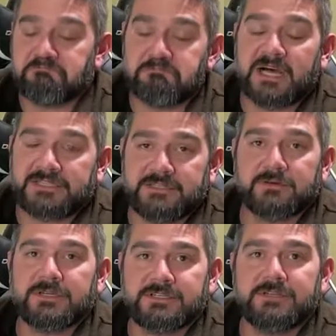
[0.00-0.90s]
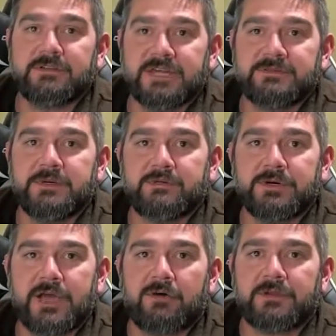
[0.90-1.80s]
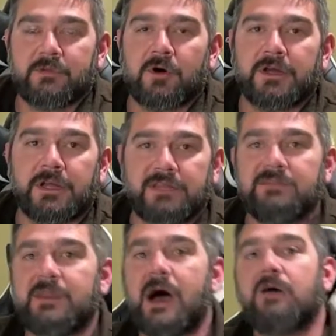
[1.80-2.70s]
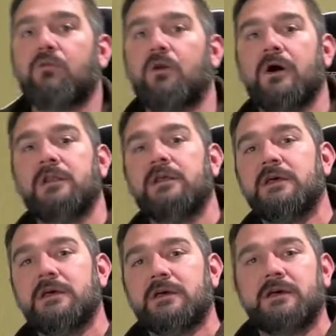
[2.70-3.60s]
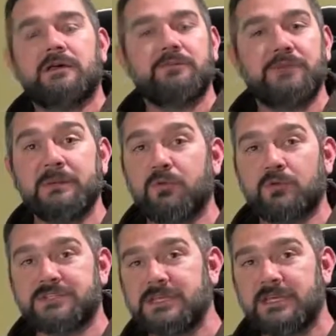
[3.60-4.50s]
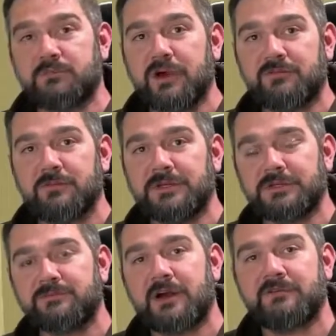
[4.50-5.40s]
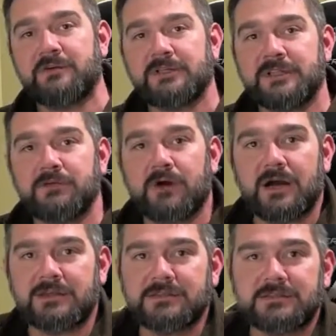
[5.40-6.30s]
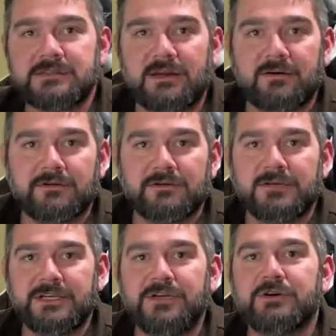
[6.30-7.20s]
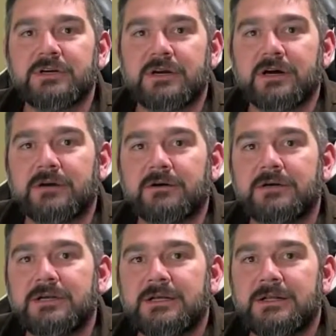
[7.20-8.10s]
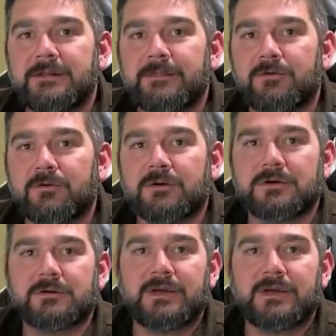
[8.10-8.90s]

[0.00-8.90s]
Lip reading: I still consider that to be a pretty healthy market. It's not what people were seeing profitability-wise, you know, a year ago or